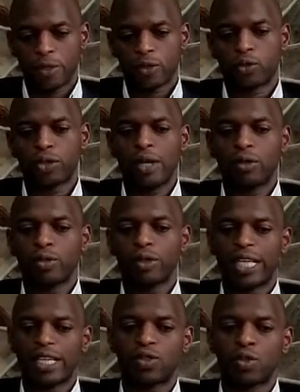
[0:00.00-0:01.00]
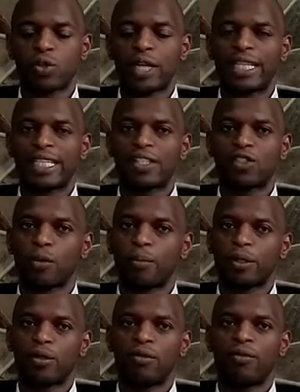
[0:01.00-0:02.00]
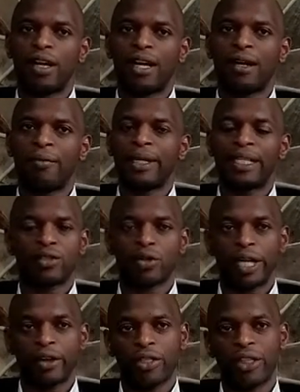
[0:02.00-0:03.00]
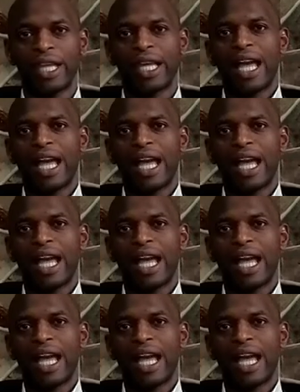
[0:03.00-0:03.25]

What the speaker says: So today, I wish us to look at this topic of mental health.